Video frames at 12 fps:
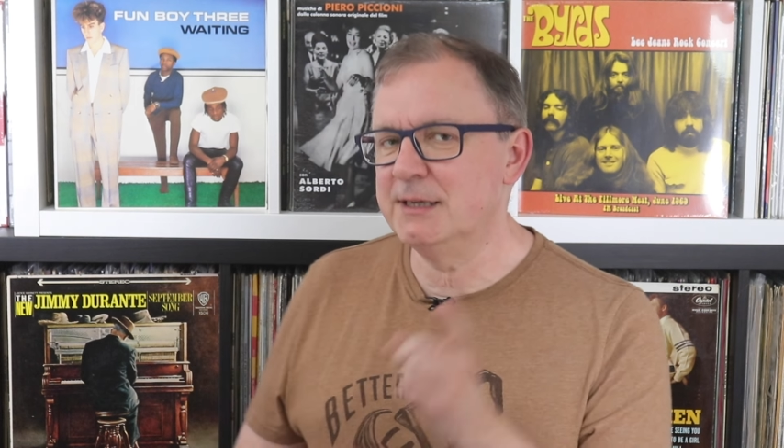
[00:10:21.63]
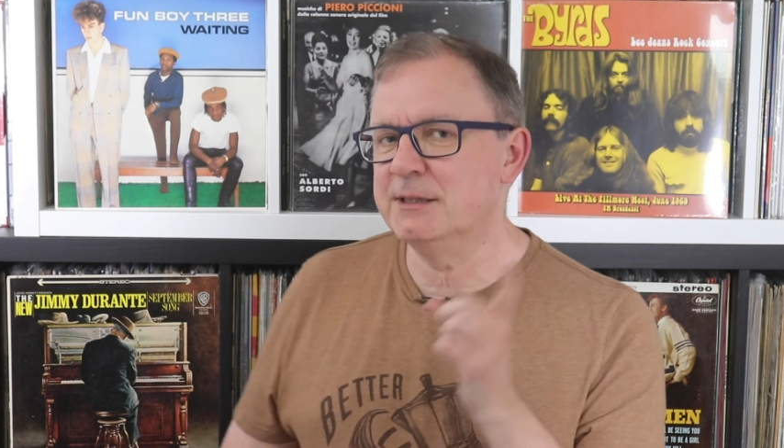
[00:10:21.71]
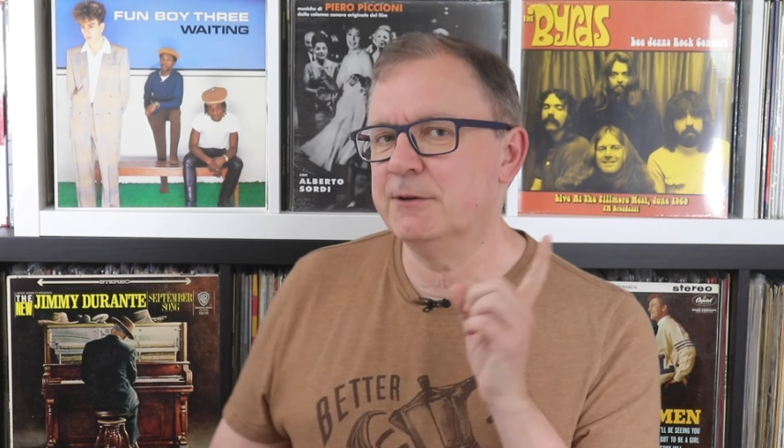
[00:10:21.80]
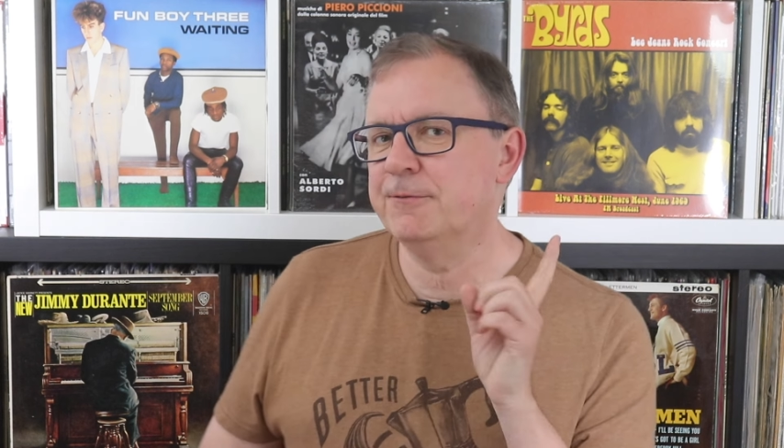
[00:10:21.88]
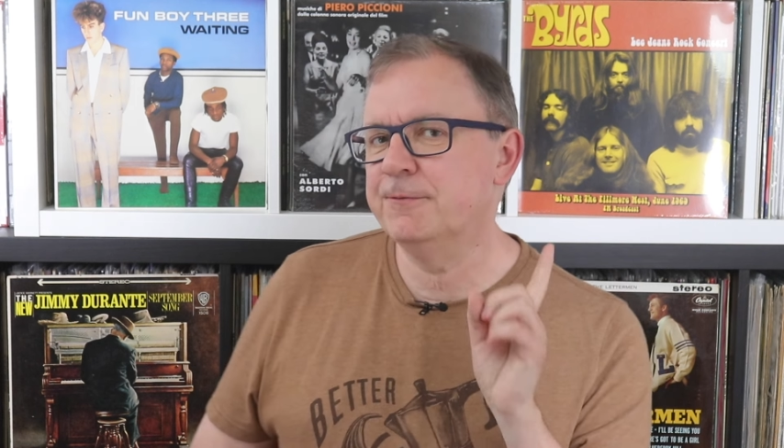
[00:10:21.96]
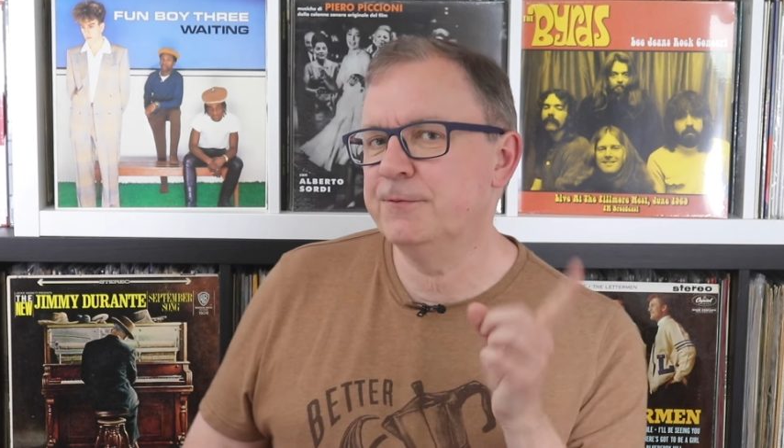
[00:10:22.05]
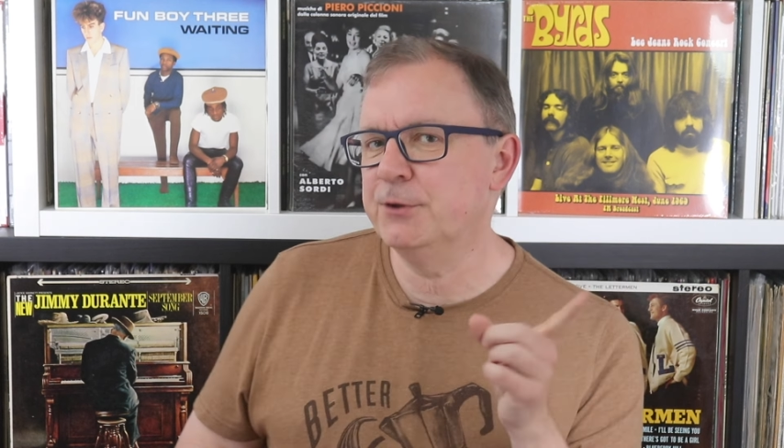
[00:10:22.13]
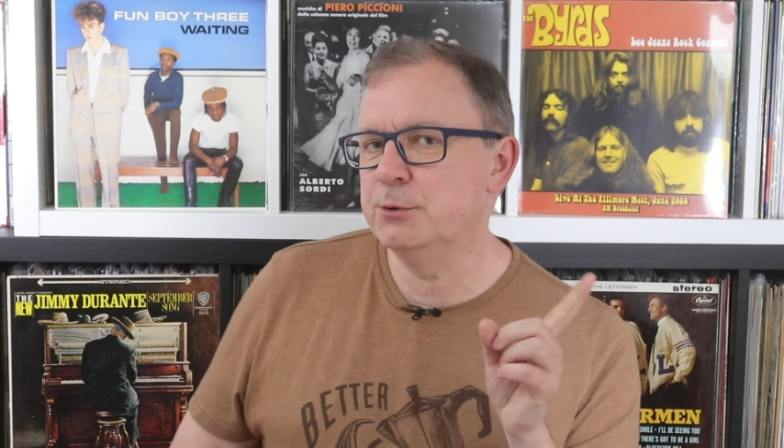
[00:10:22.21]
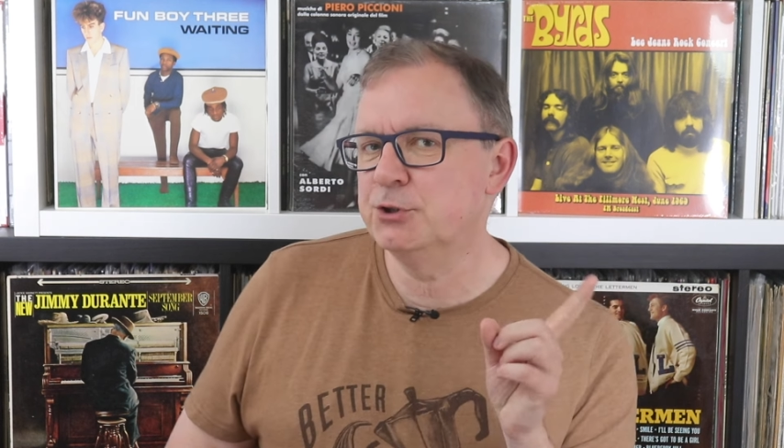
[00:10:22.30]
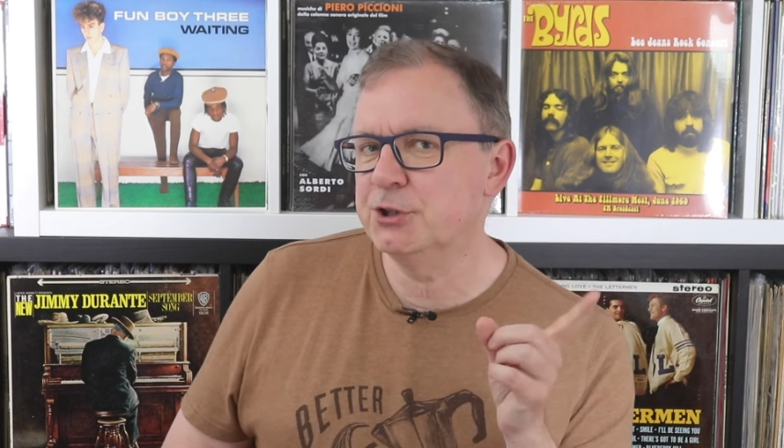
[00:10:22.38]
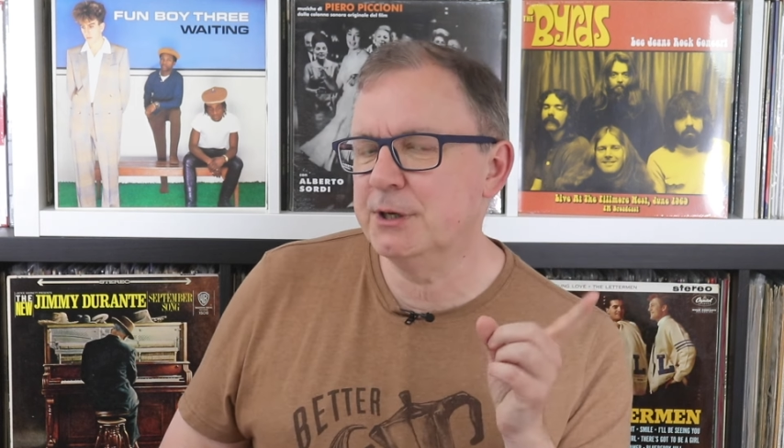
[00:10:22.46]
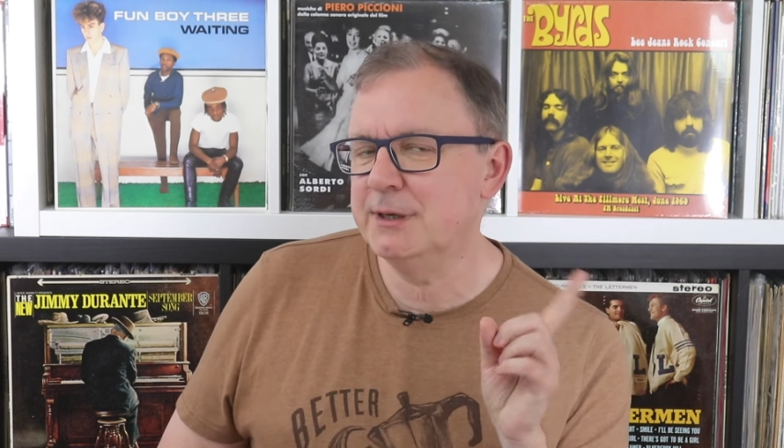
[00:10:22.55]
in a
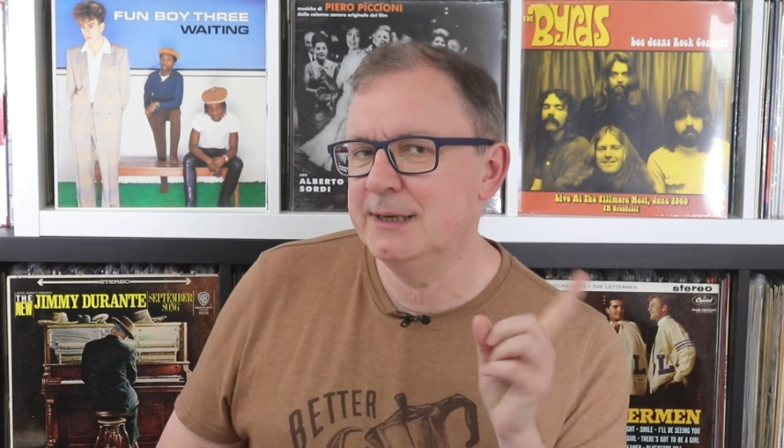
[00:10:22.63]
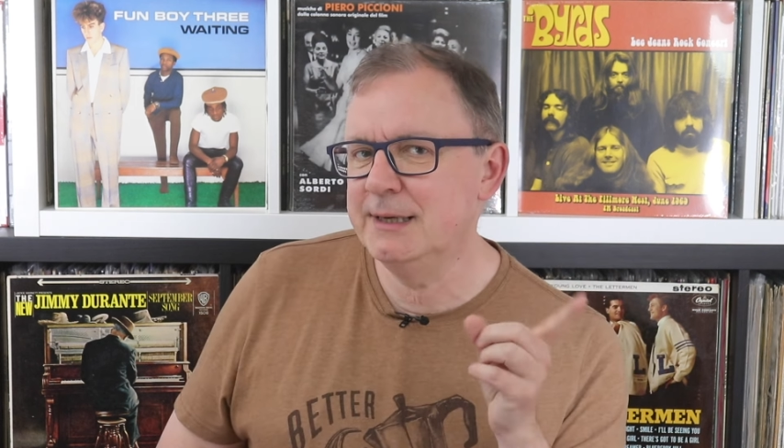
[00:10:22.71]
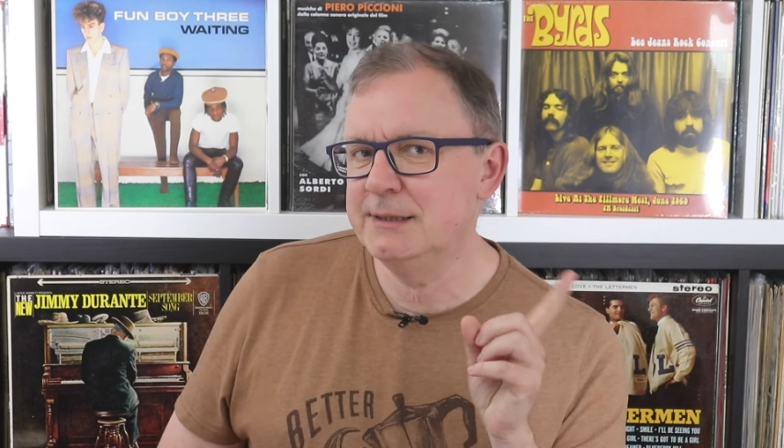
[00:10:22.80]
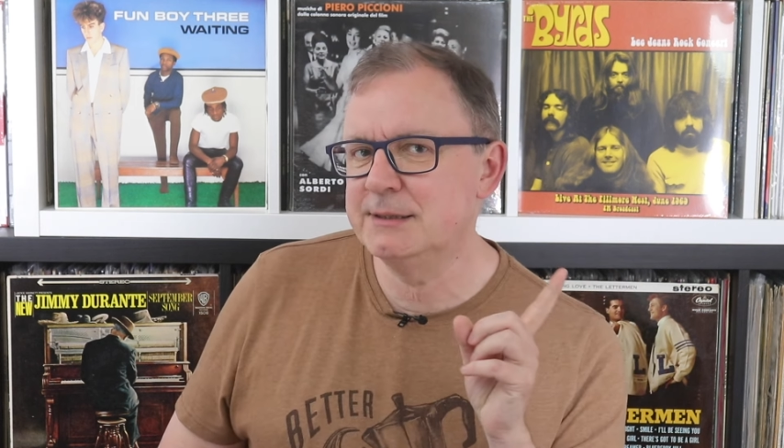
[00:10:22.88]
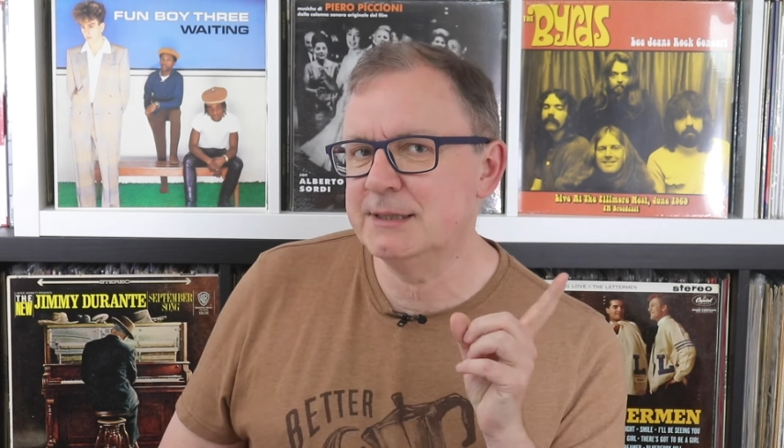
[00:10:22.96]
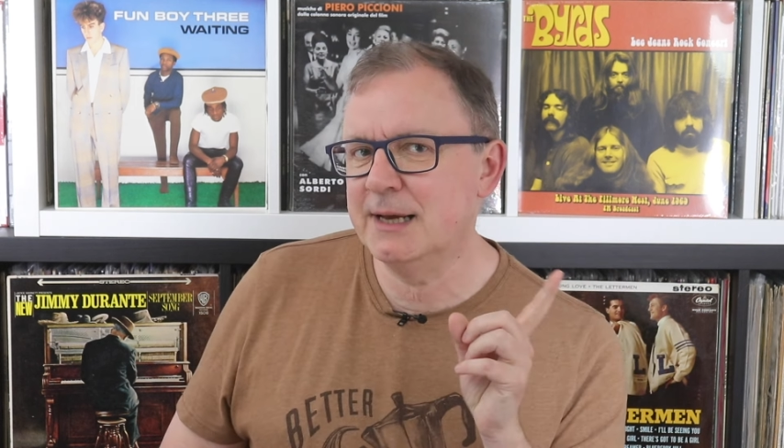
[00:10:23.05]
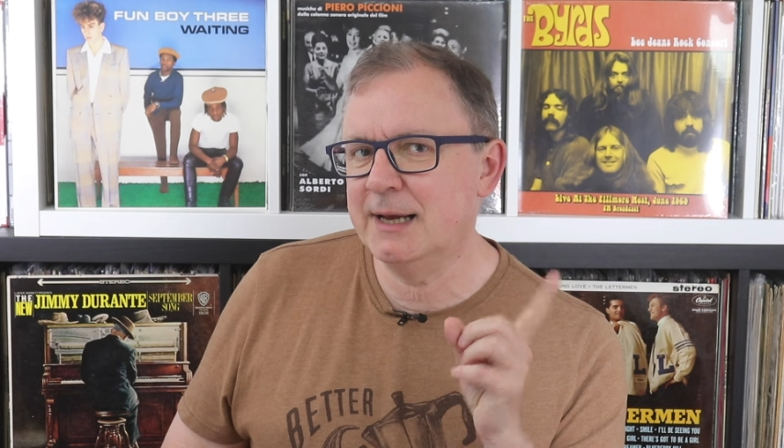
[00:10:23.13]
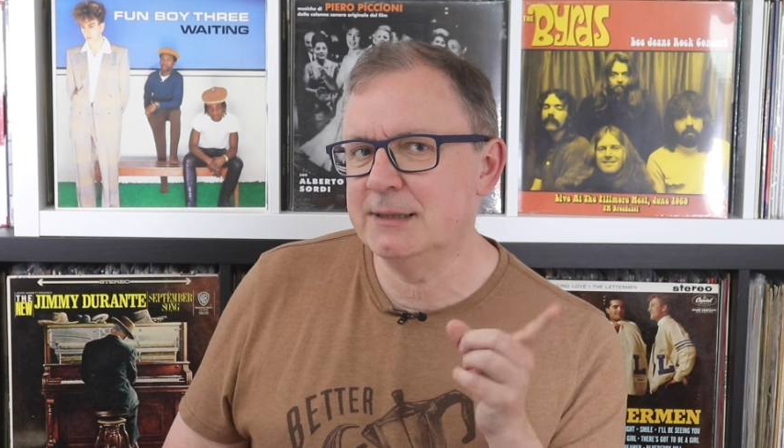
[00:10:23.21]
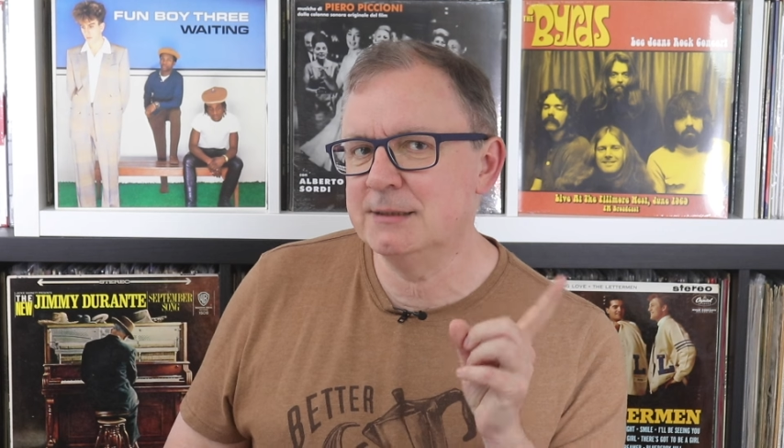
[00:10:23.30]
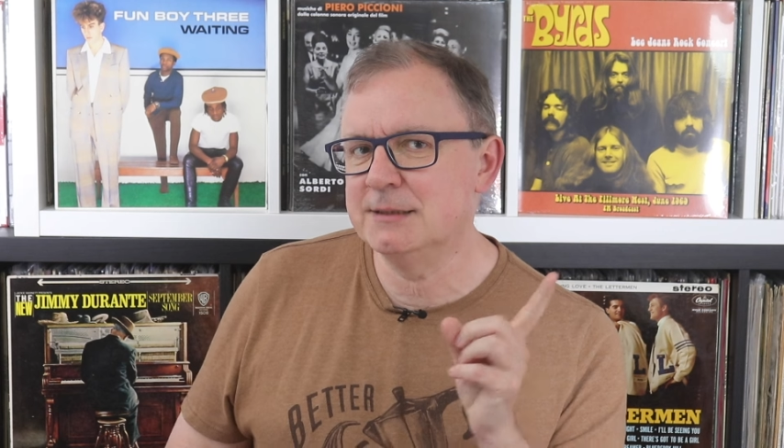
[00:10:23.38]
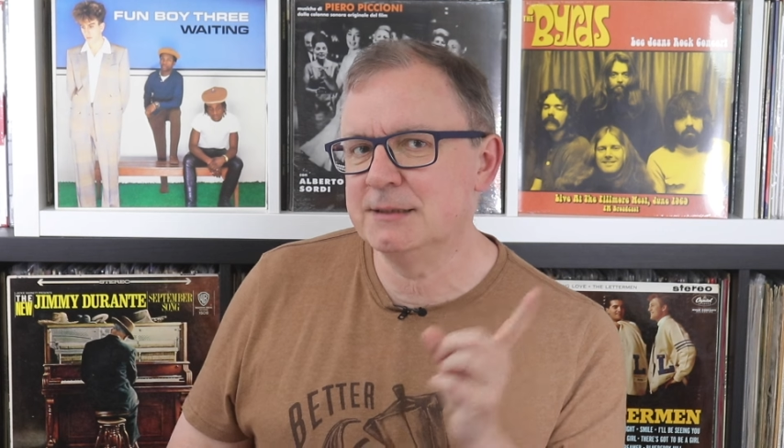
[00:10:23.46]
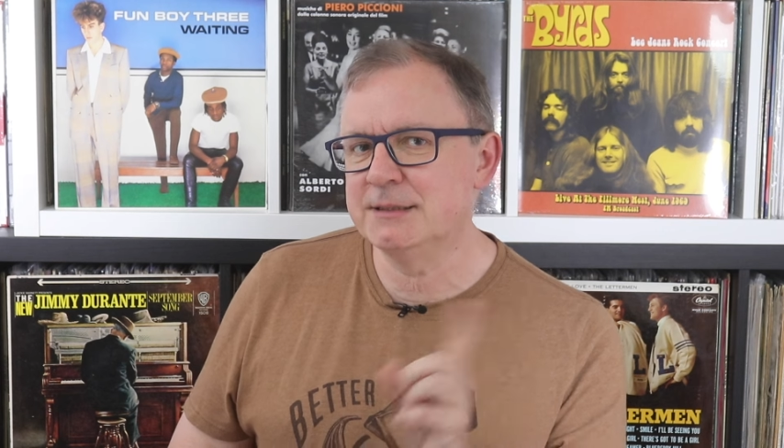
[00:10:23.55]
future hint and